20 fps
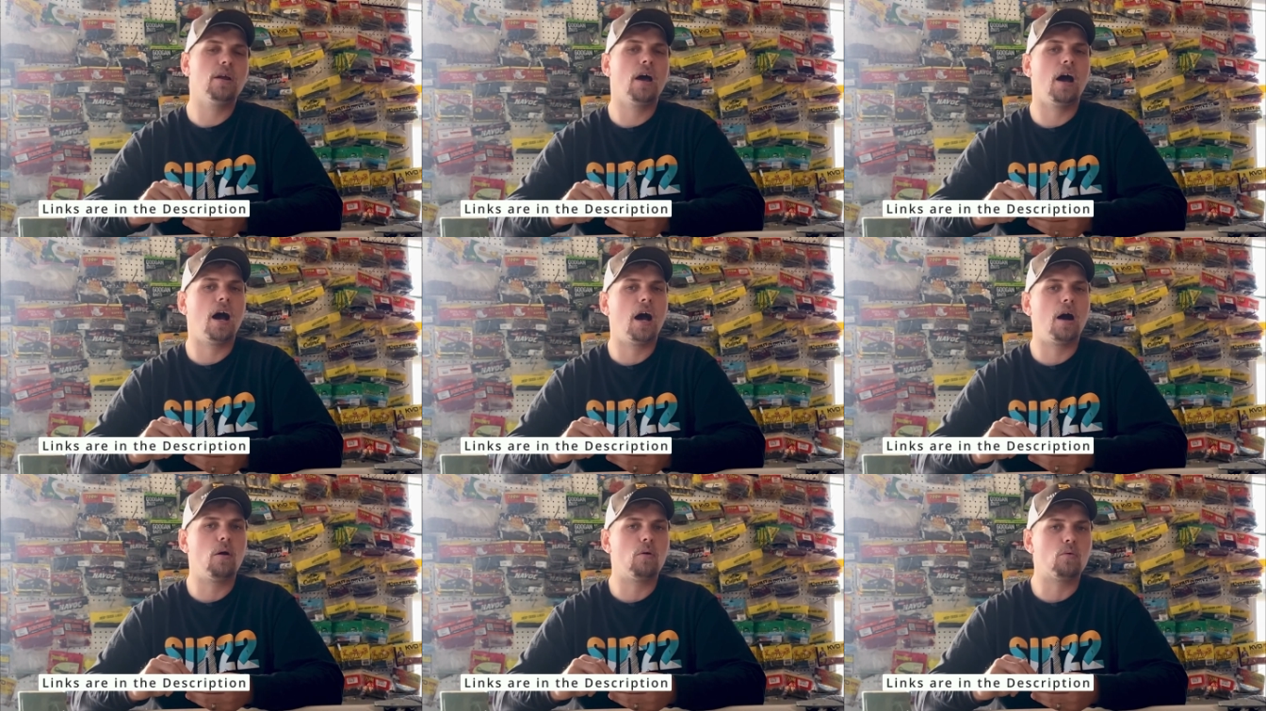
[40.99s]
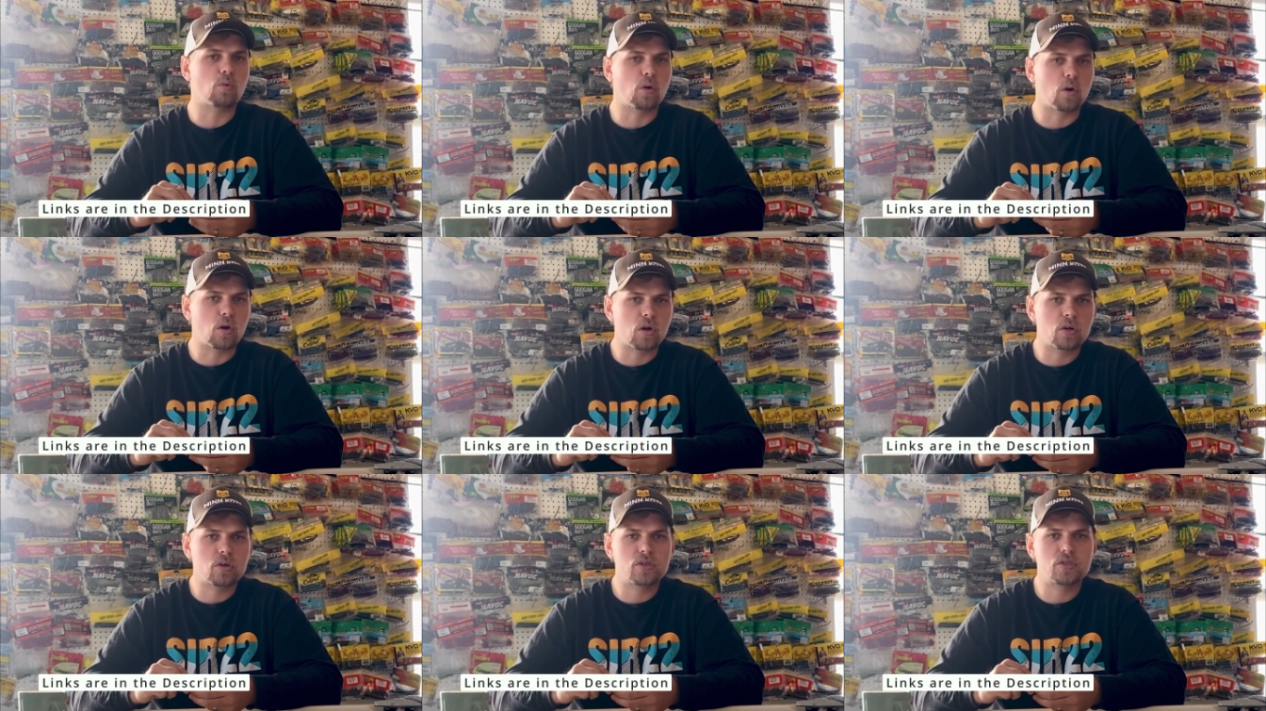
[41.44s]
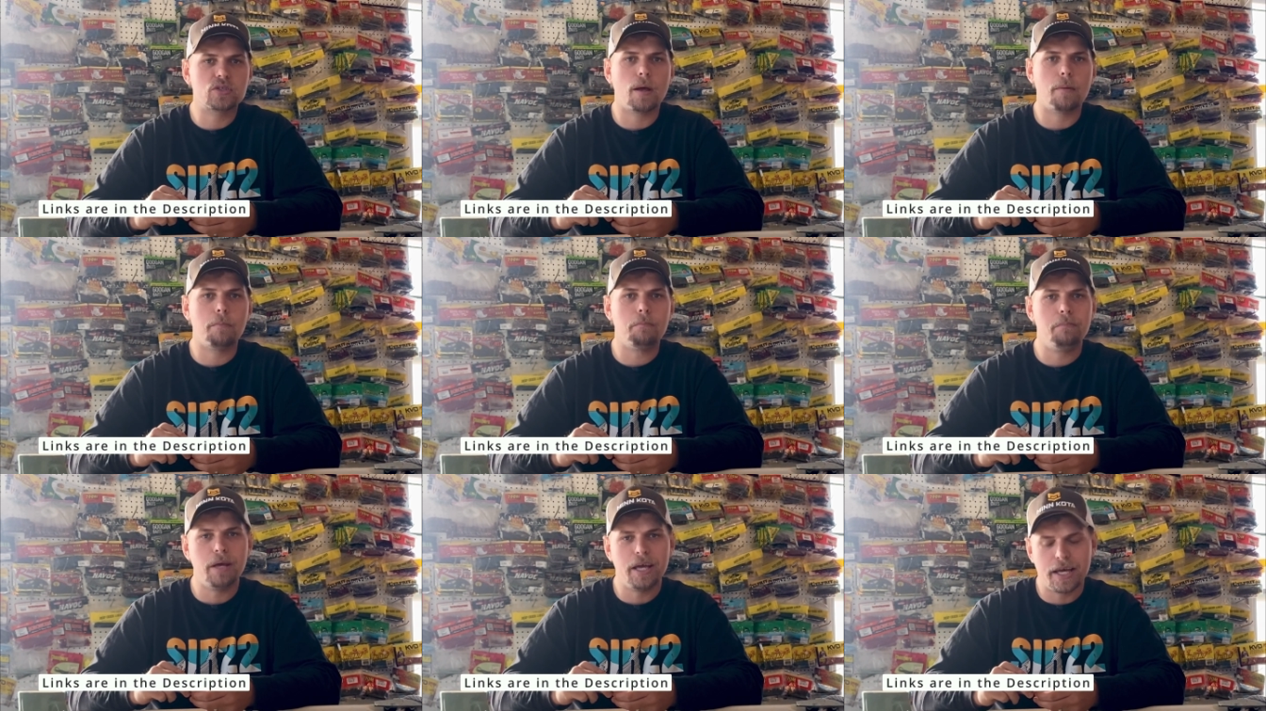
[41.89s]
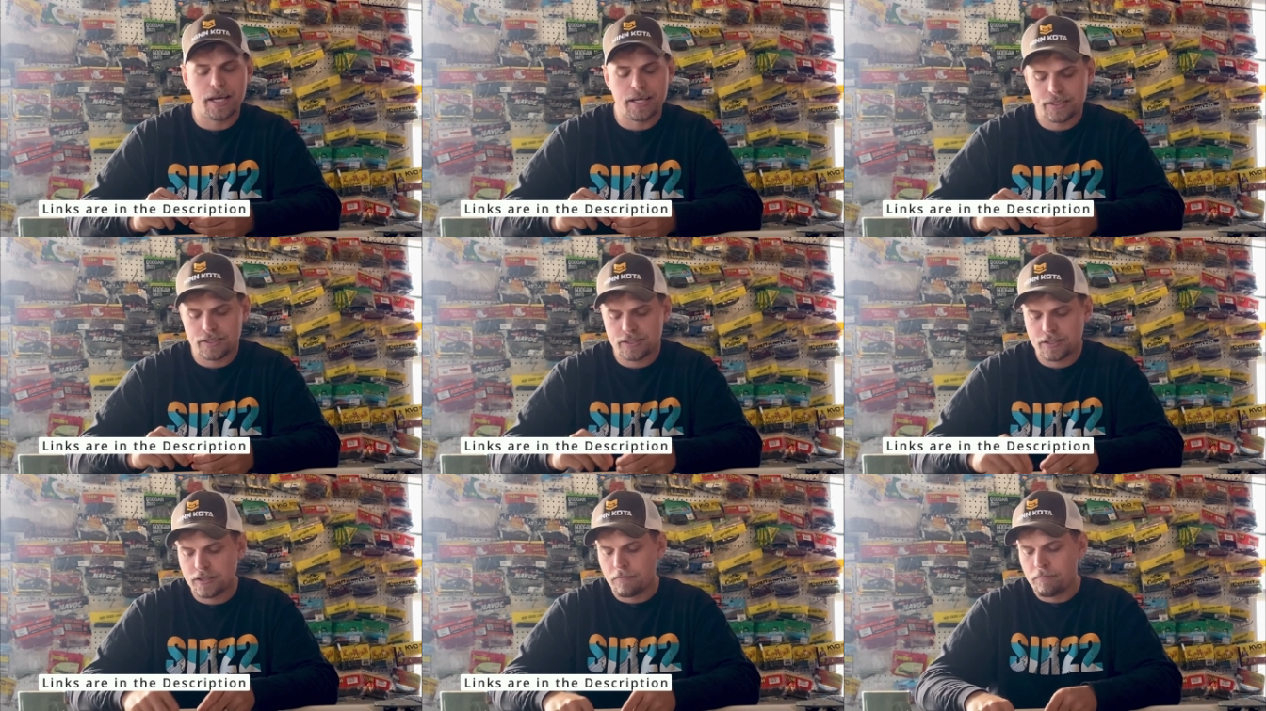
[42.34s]
uh, works
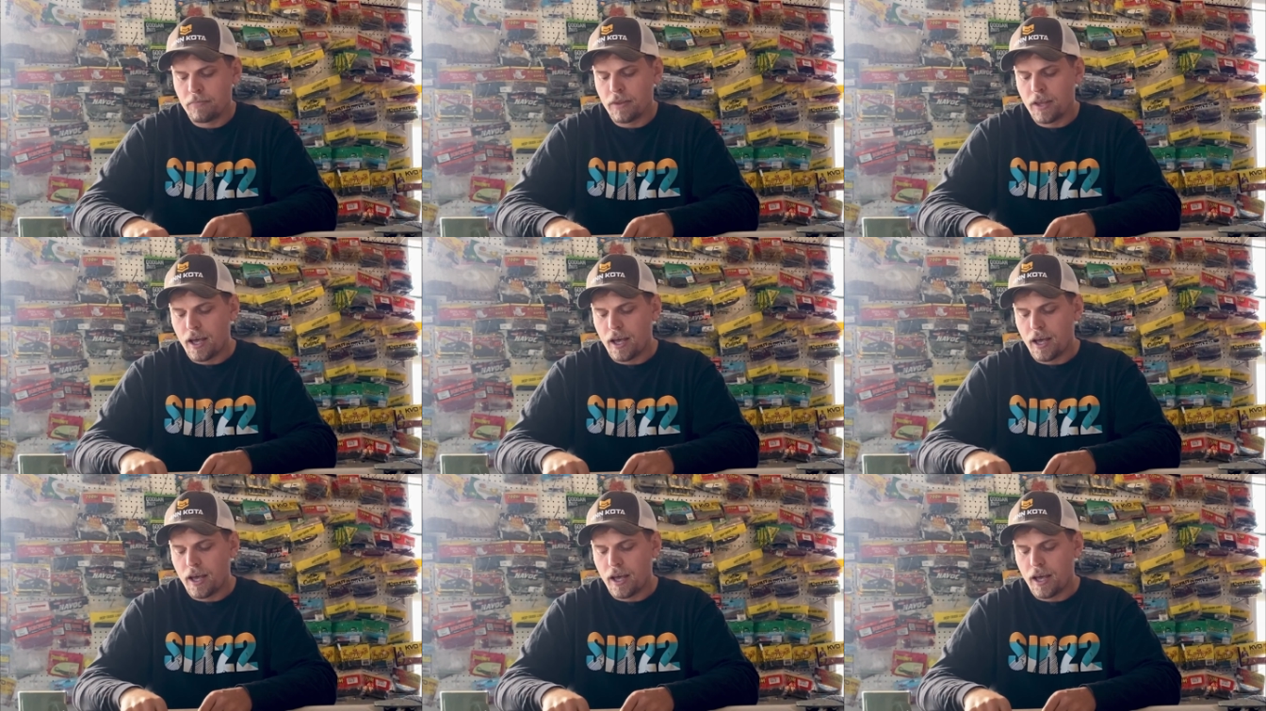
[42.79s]
best.